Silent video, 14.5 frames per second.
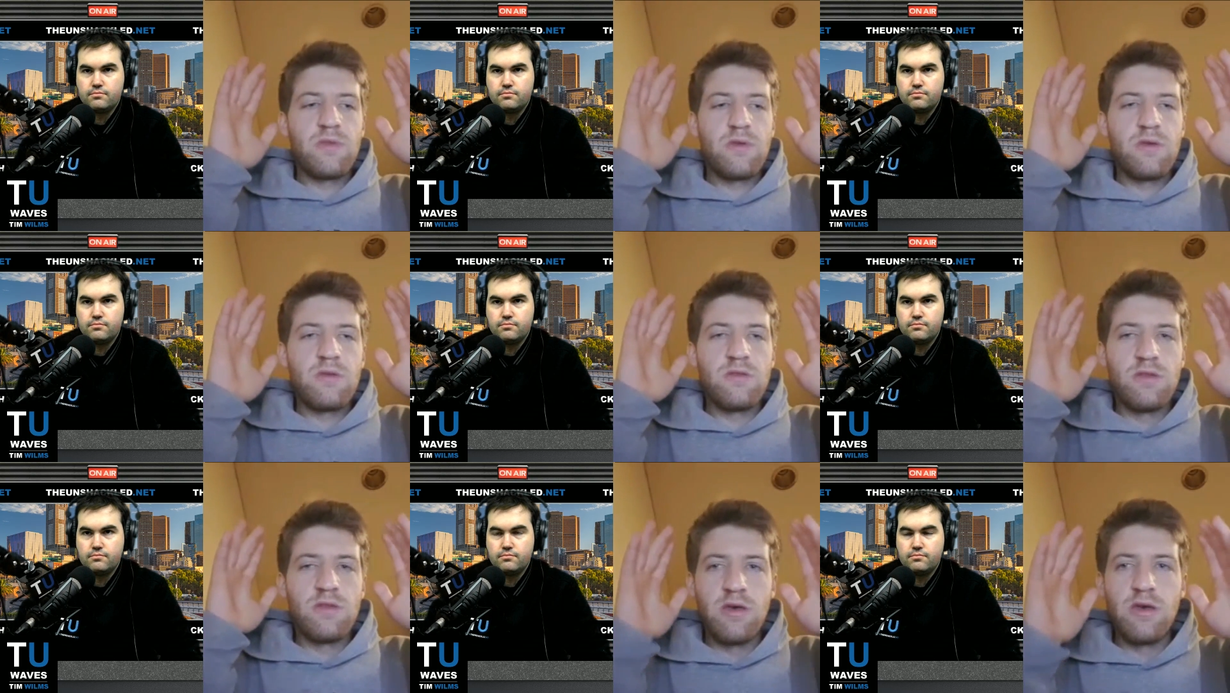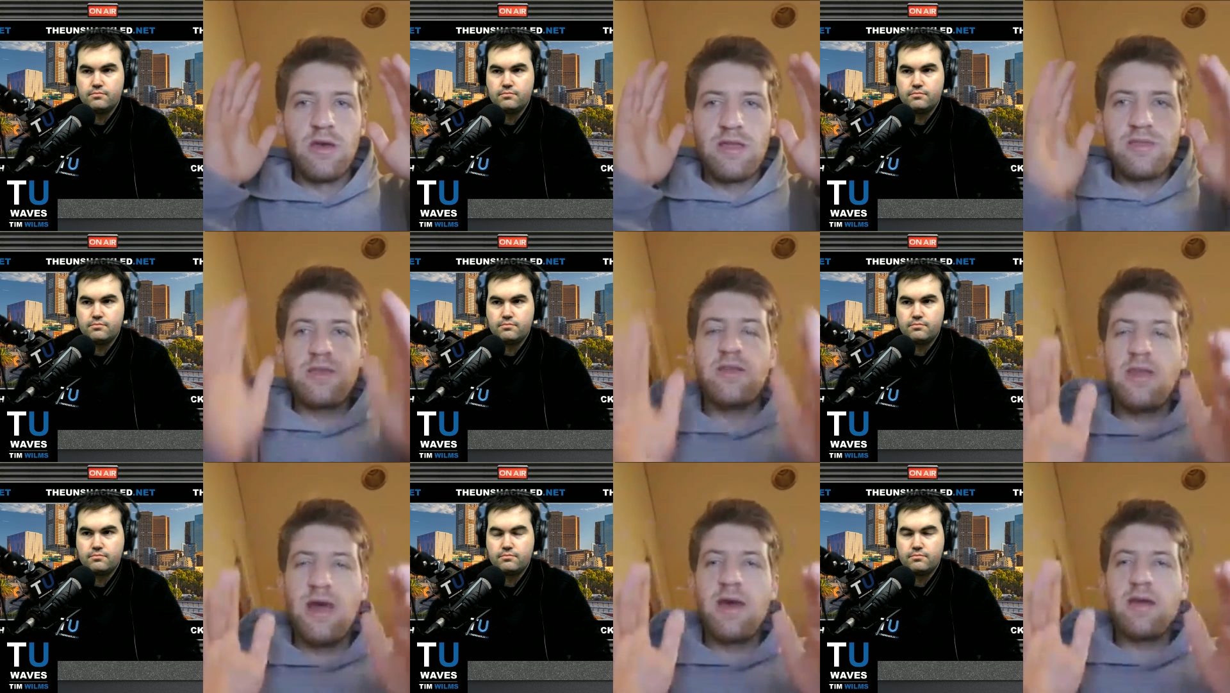Speaker 1: the
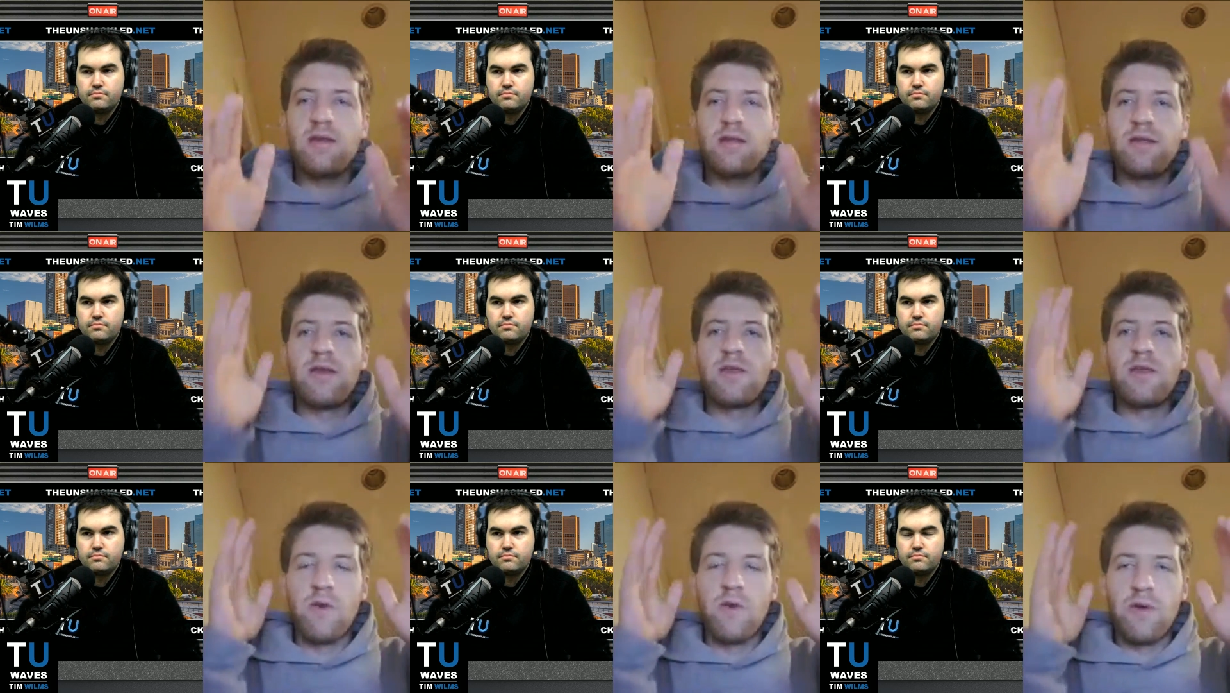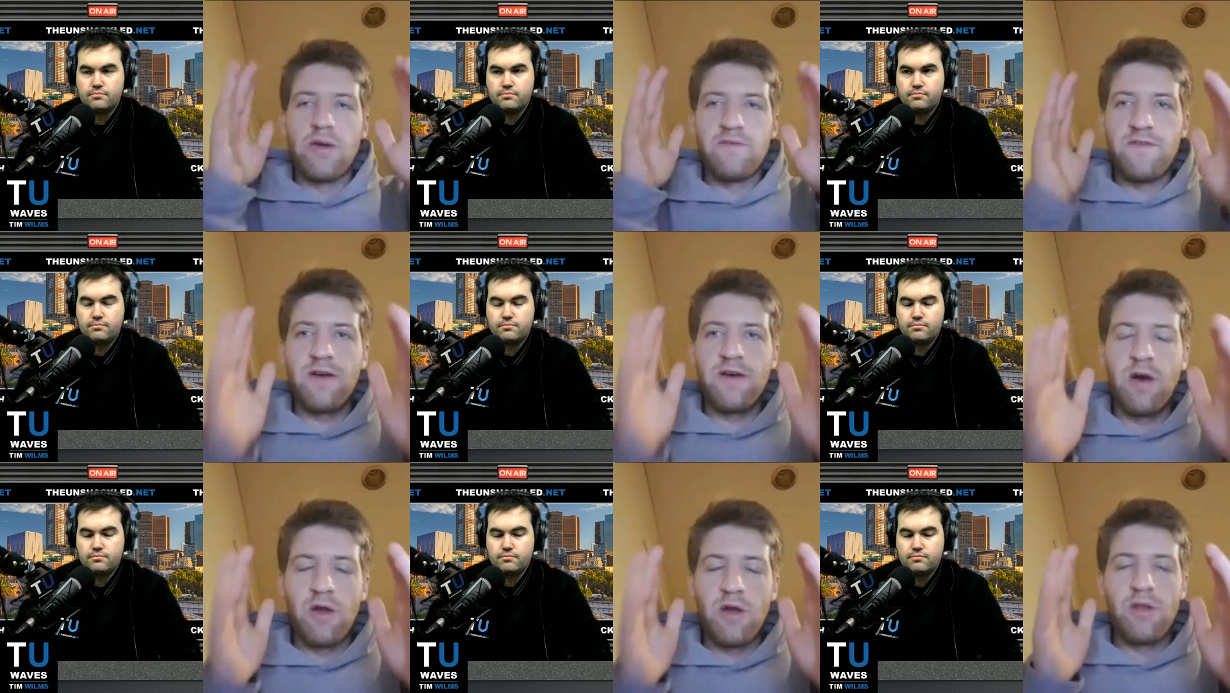internet is going
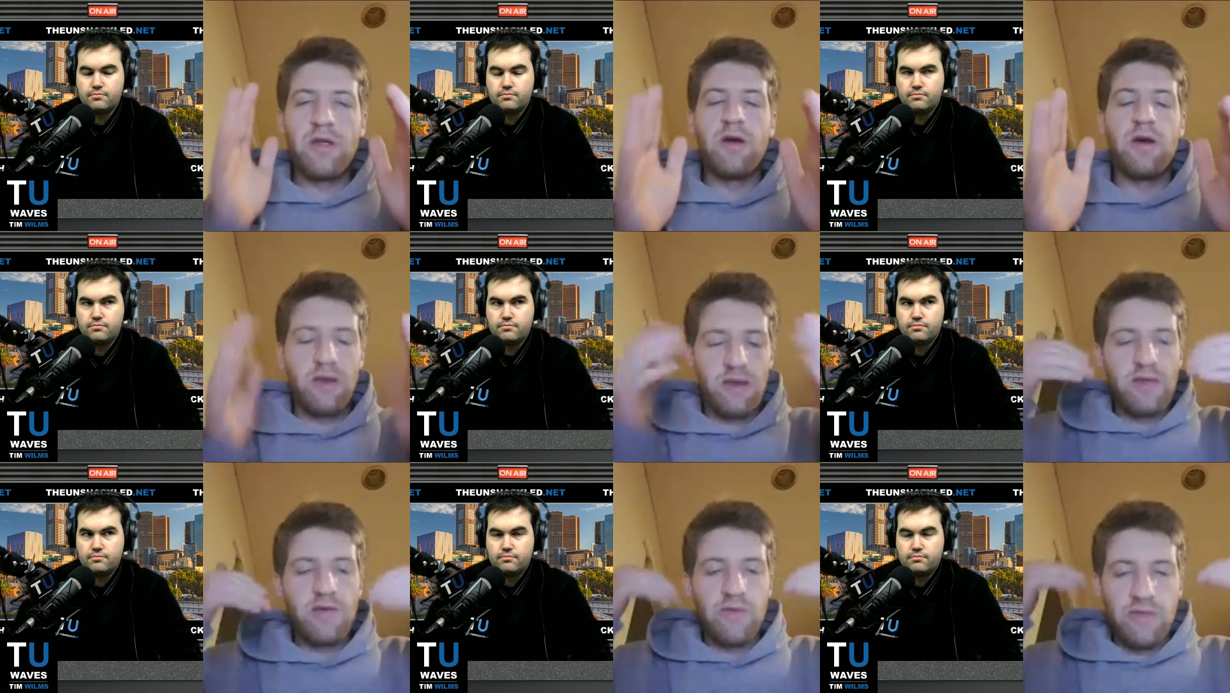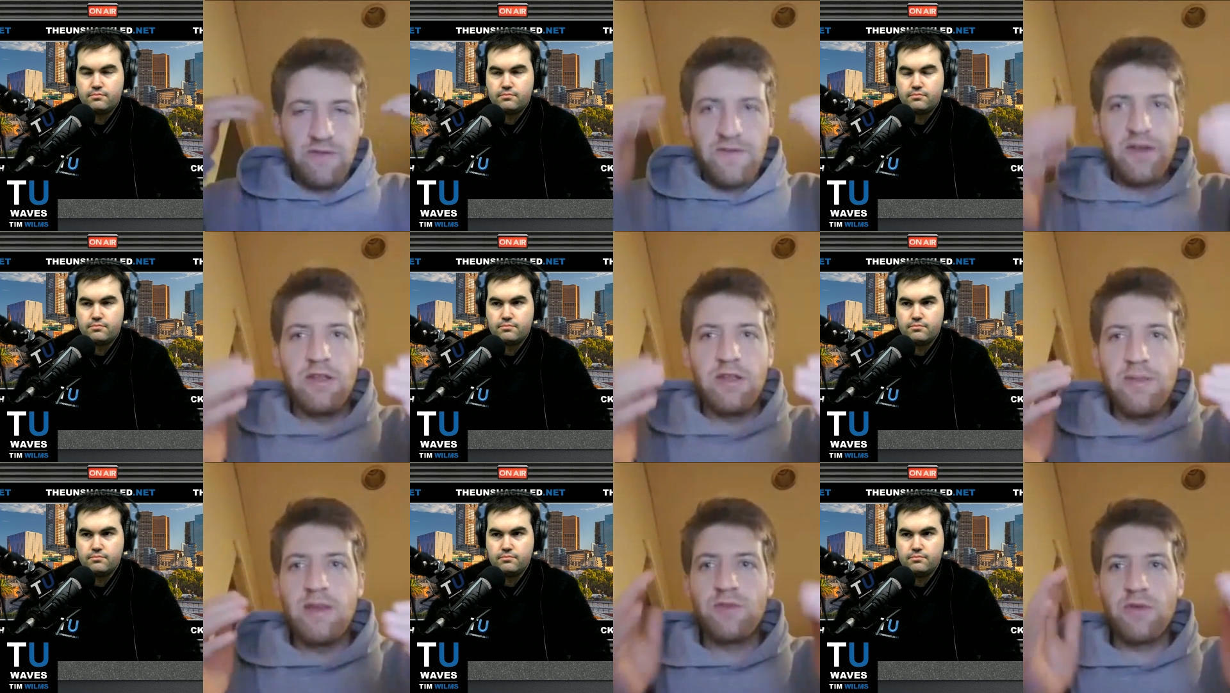on. Uh, there is a
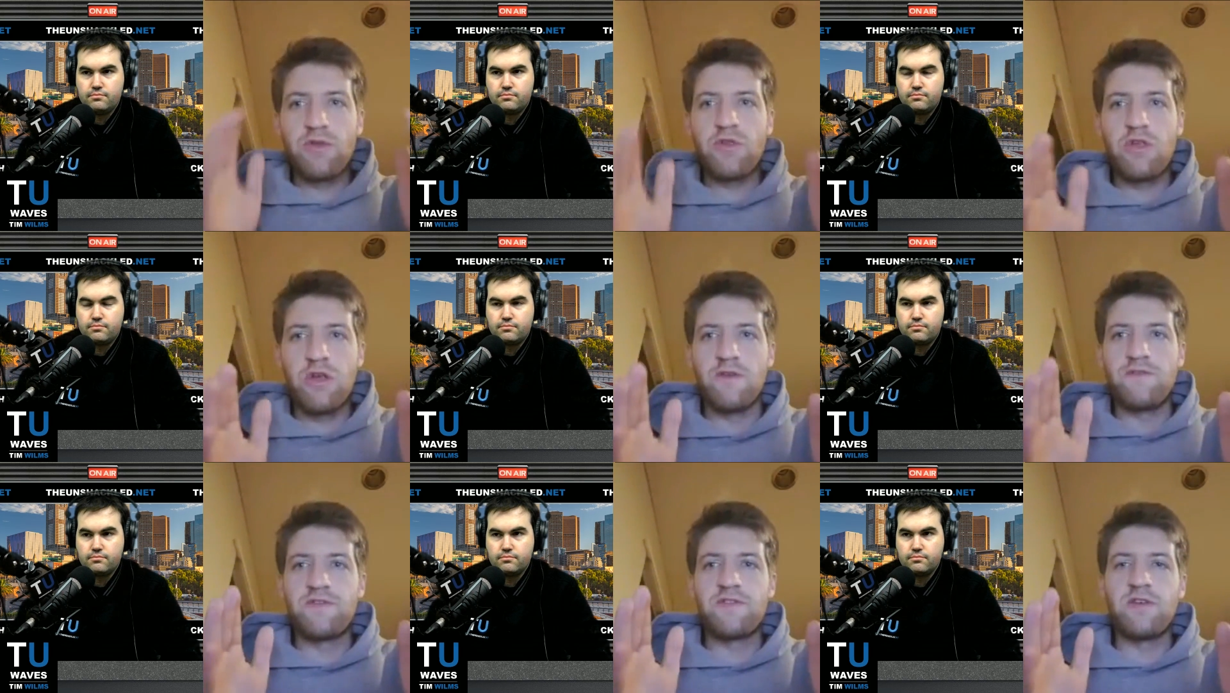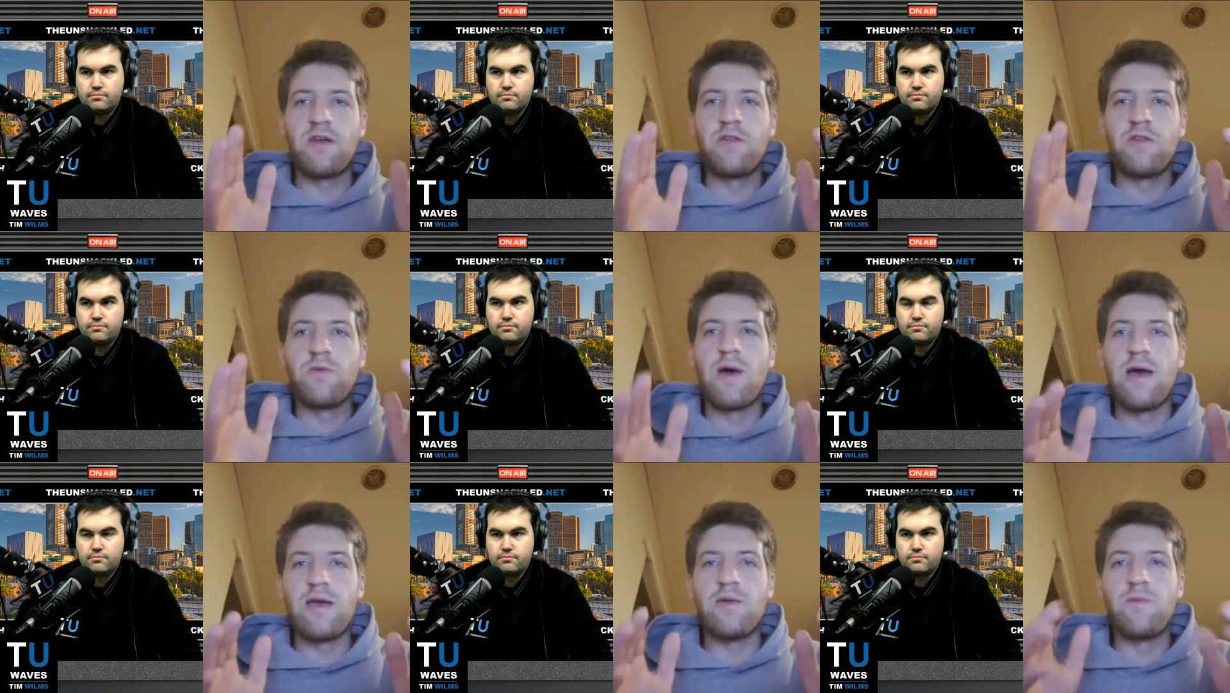fundamental shift
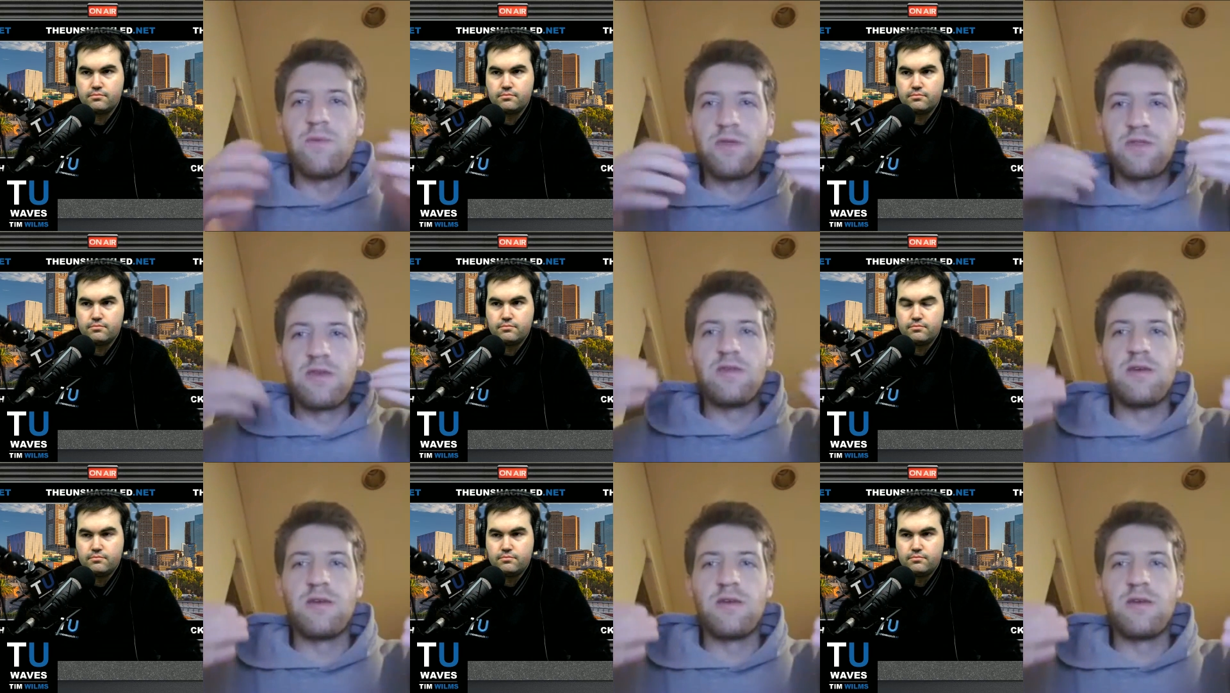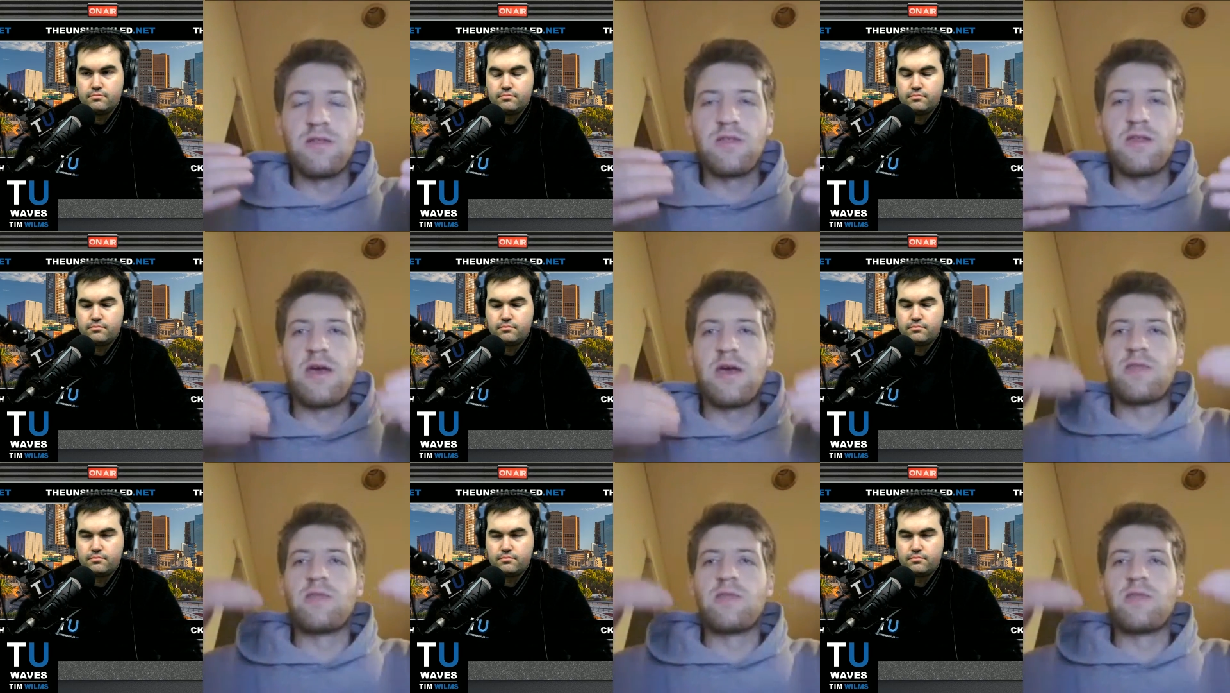underway within the internet.